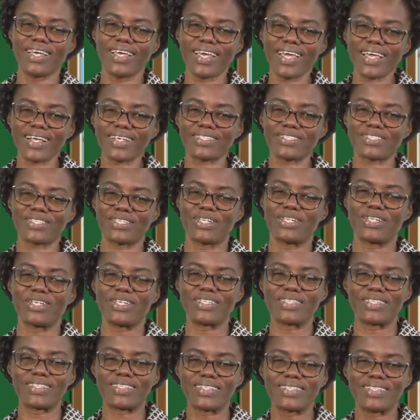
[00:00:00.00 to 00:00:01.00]

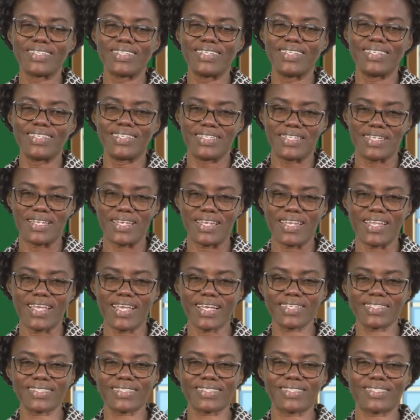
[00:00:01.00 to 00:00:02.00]
Excellent.
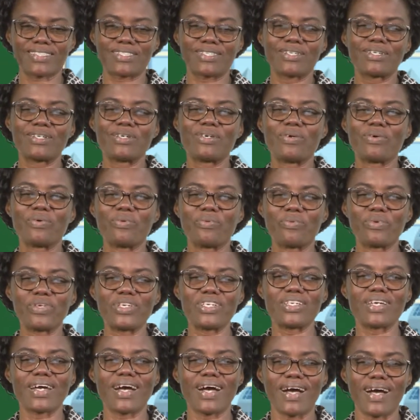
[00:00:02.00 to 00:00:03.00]
Next,
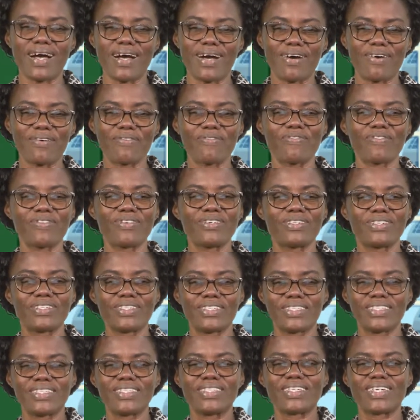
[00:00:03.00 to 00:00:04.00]
we have
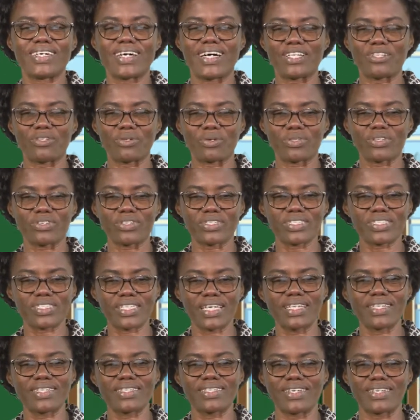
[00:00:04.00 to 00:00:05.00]
another
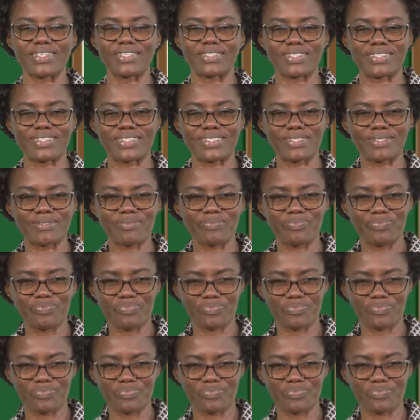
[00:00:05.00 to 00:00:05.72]
sentence.